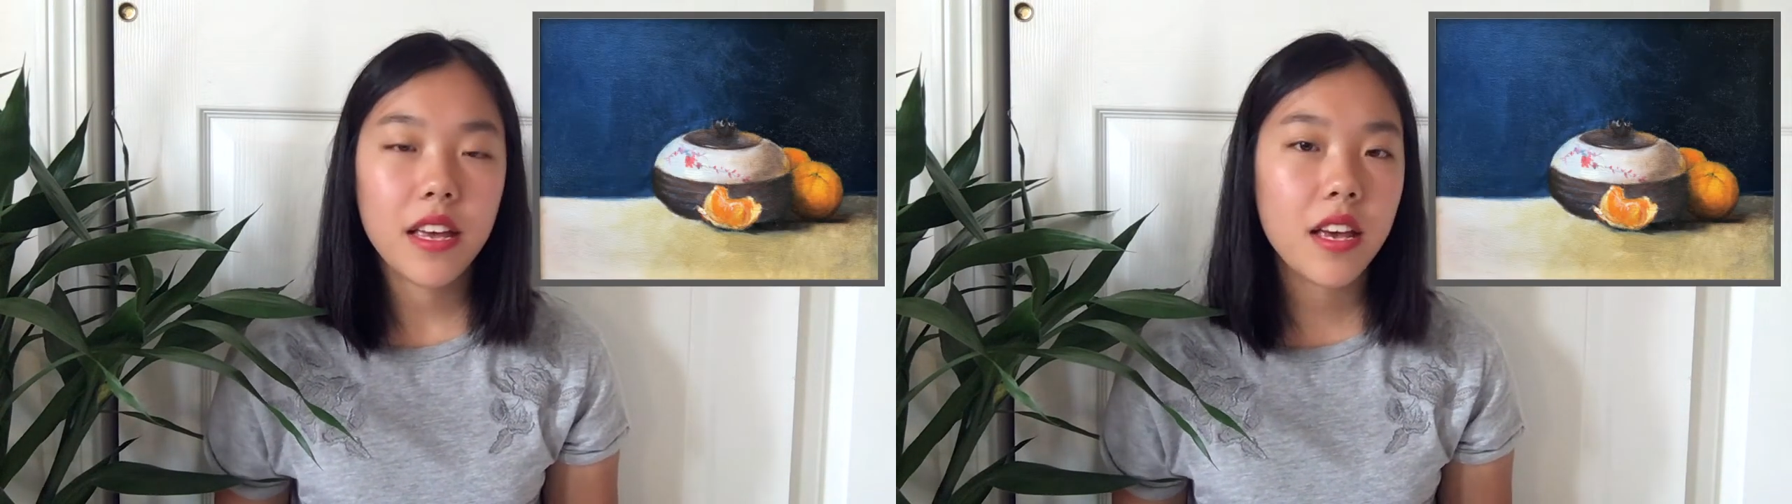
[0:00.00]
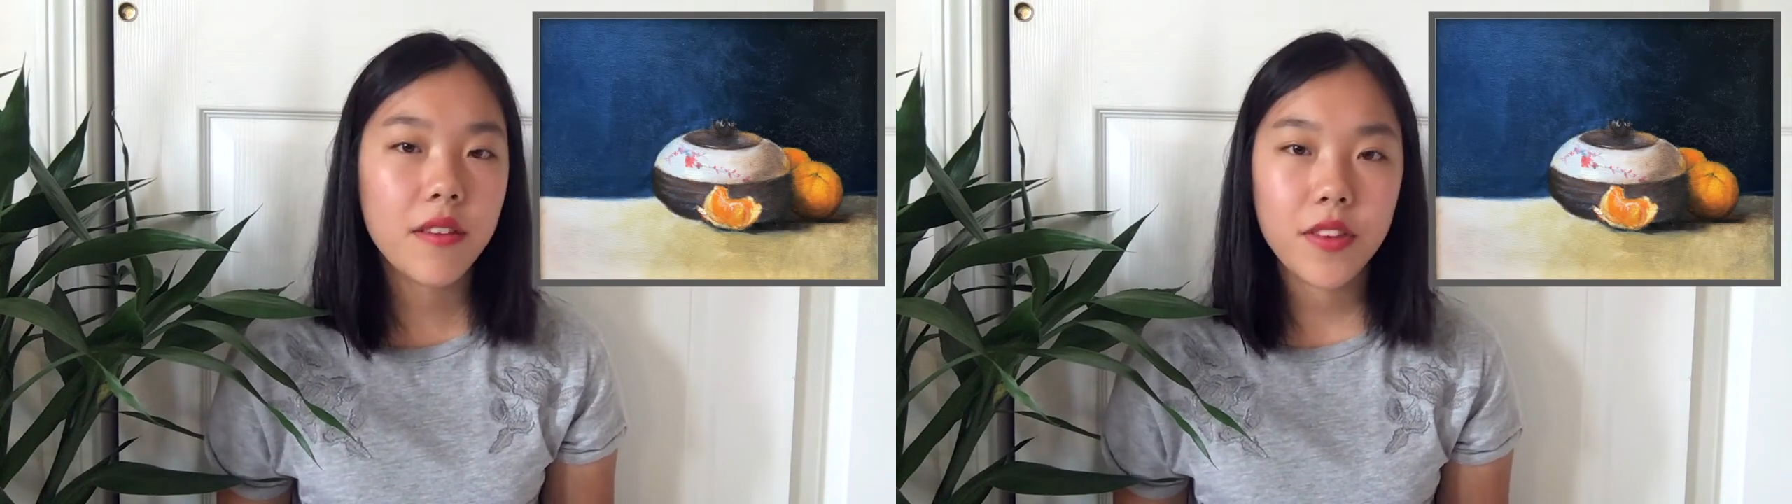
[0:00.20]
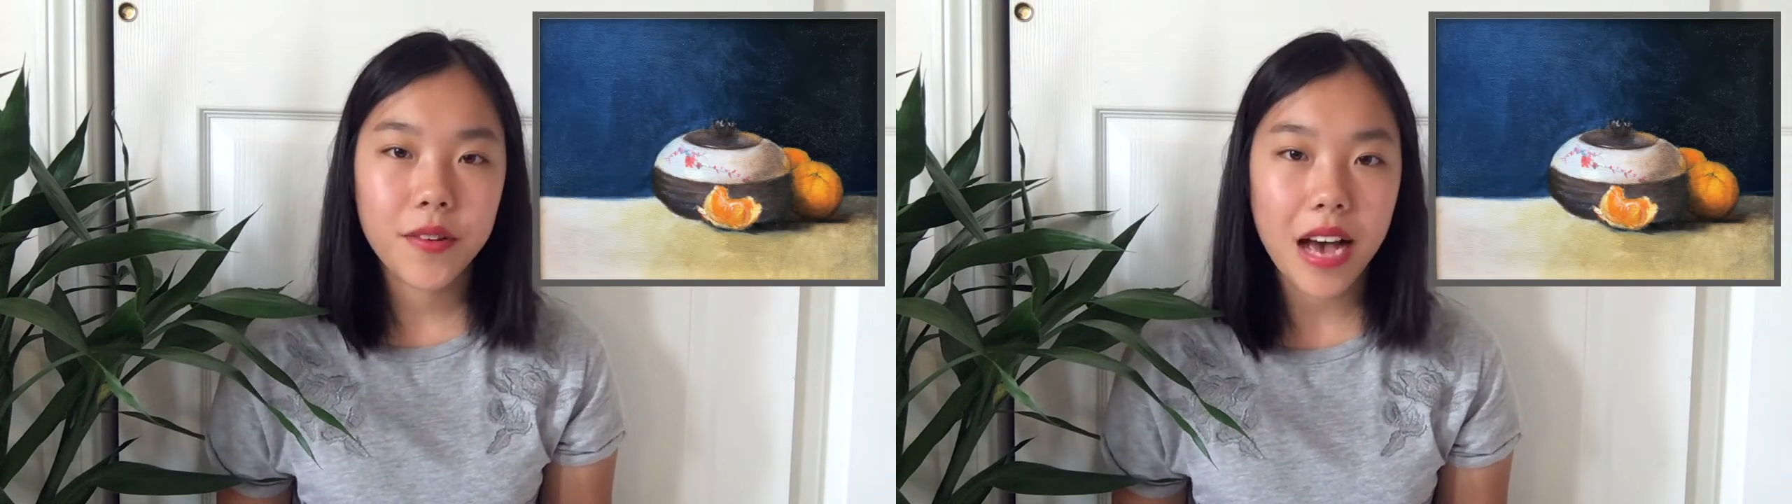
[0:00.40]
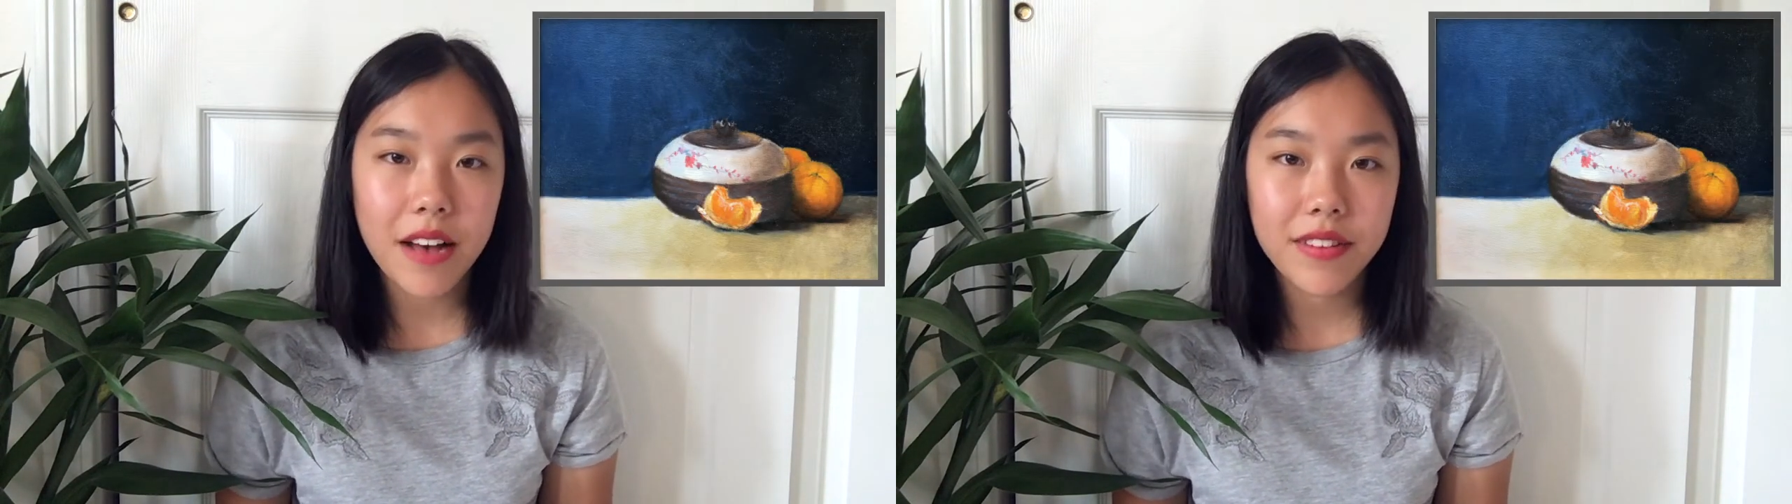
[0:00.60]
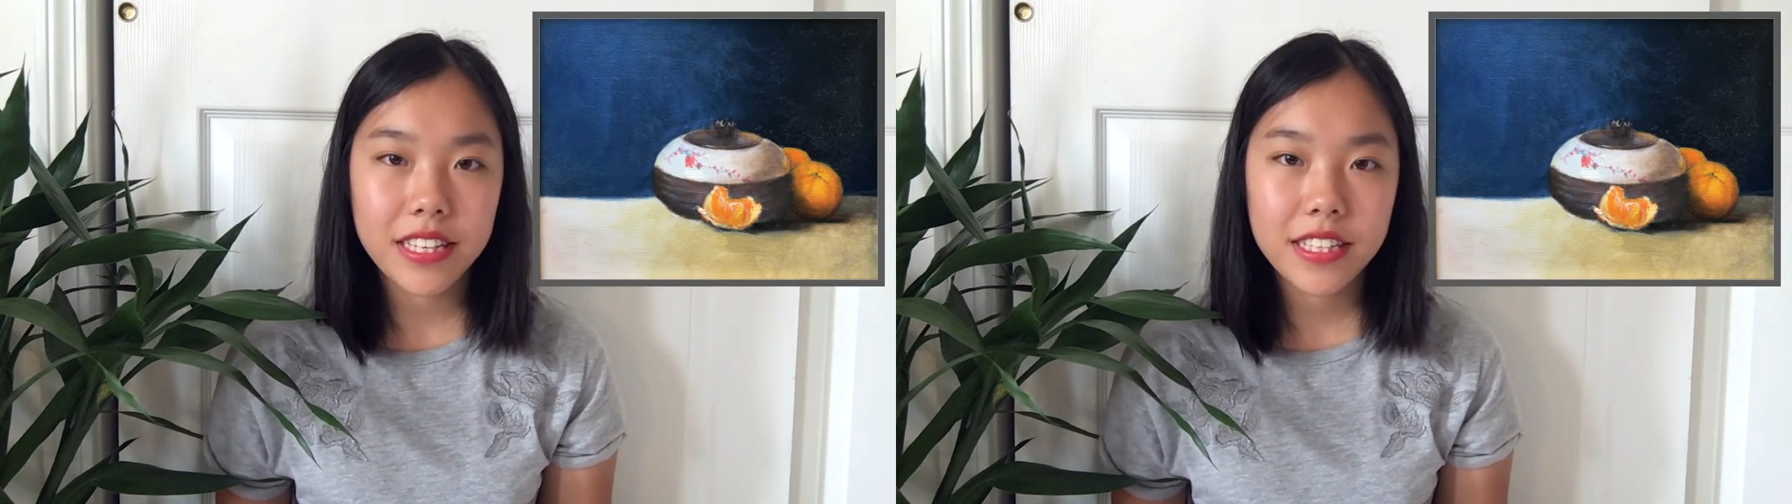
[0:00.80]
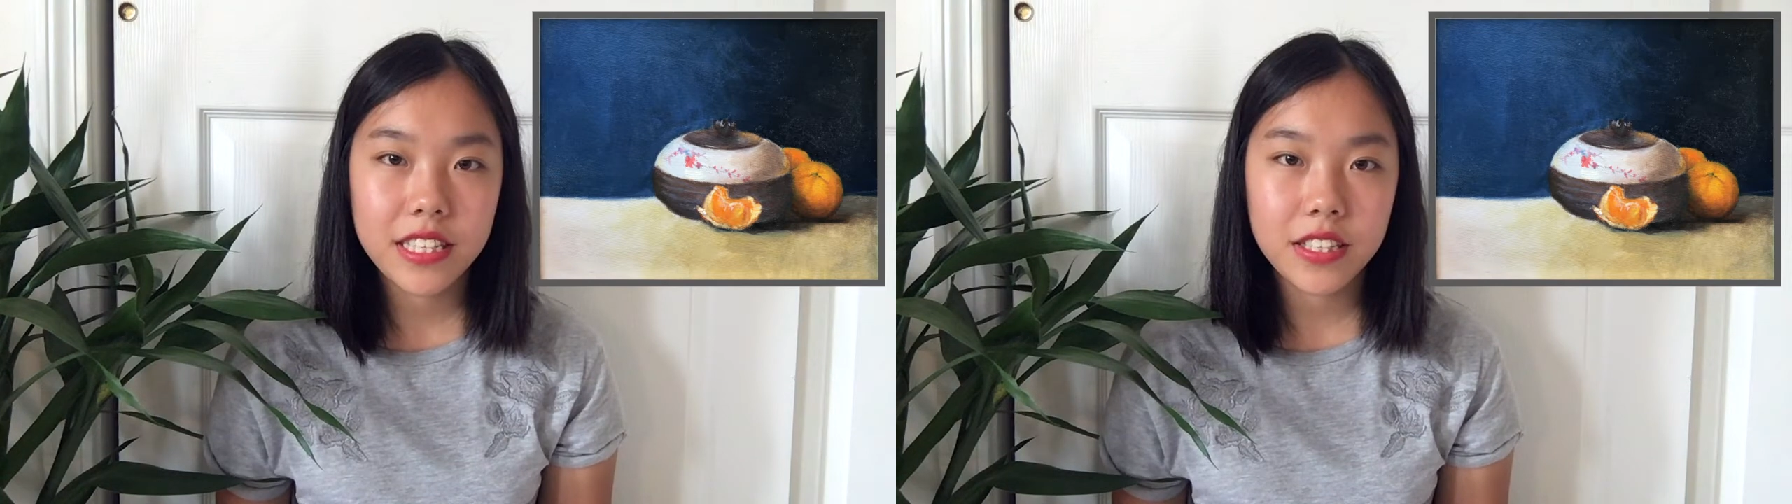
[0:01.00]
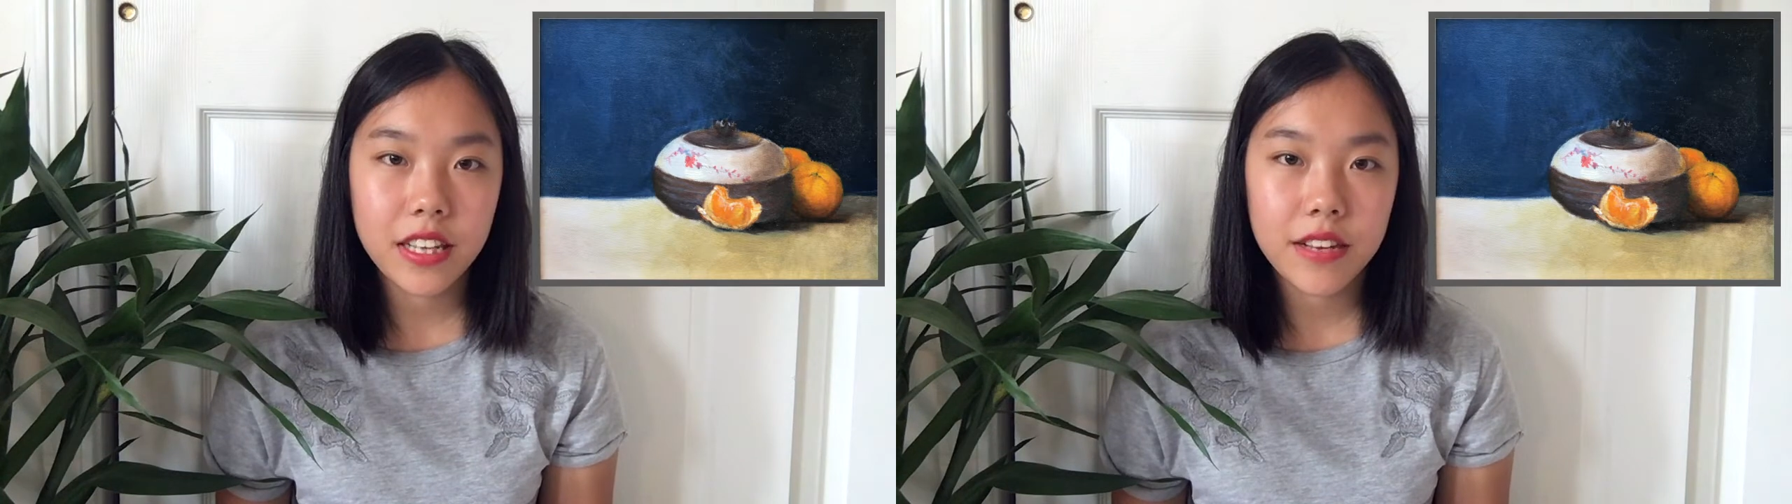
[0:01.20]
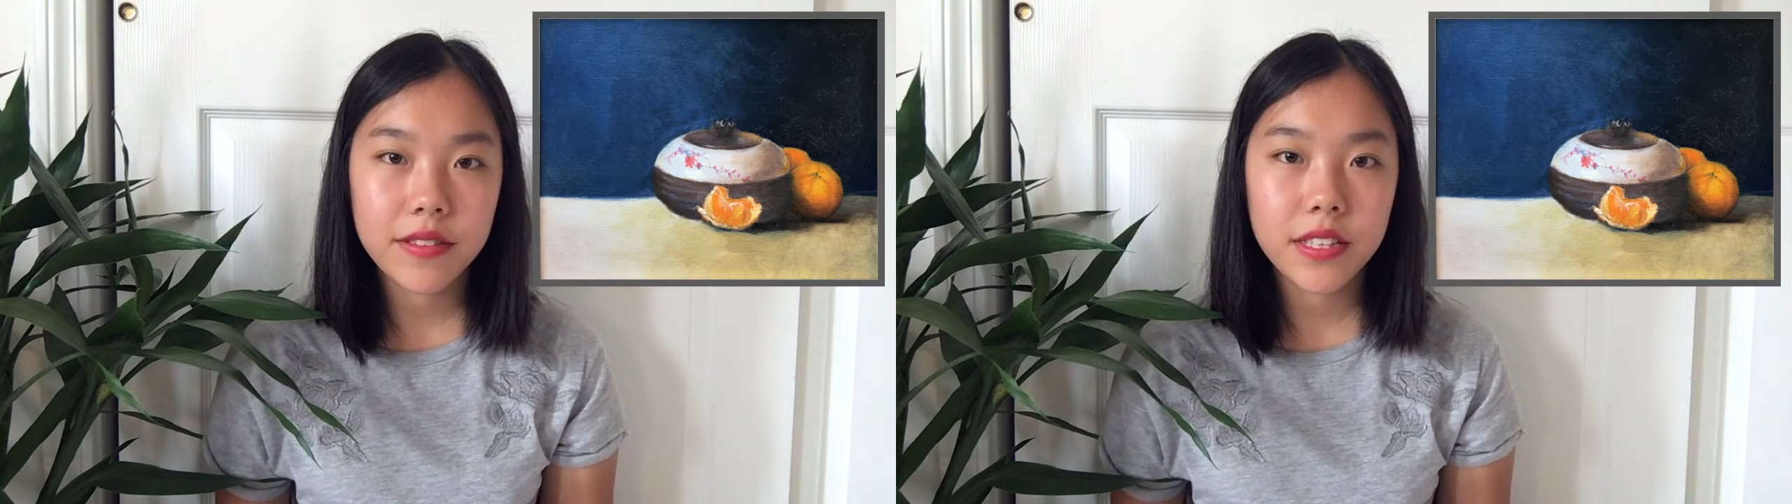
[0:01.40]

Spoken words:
if you have any still lifes